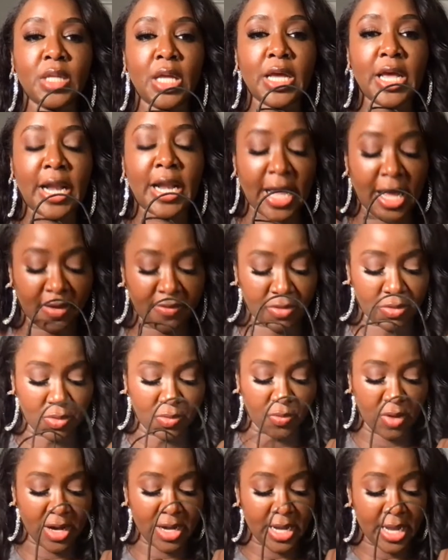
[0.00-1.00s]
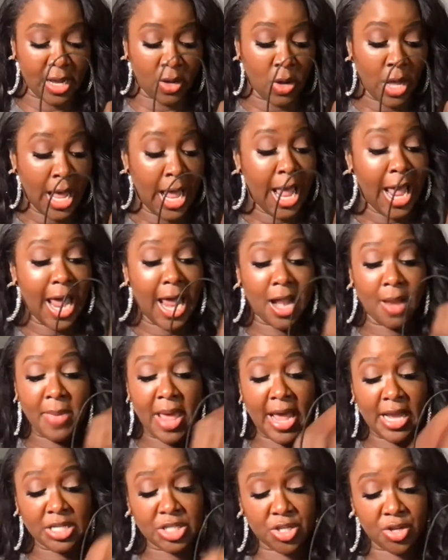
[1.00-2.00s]
And I have it on right now. And I'm
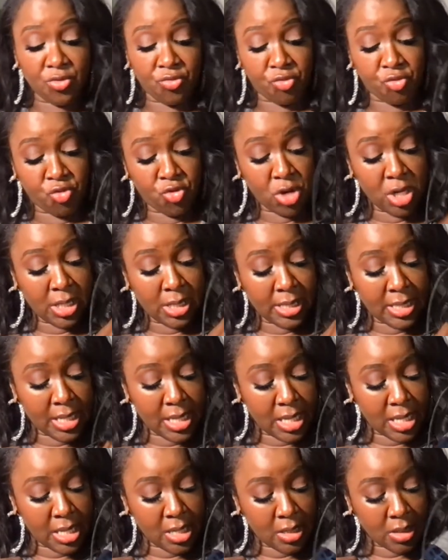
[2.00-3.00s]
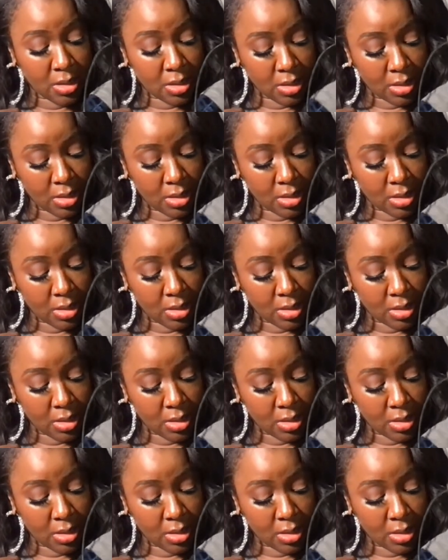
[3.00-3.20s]
actually really,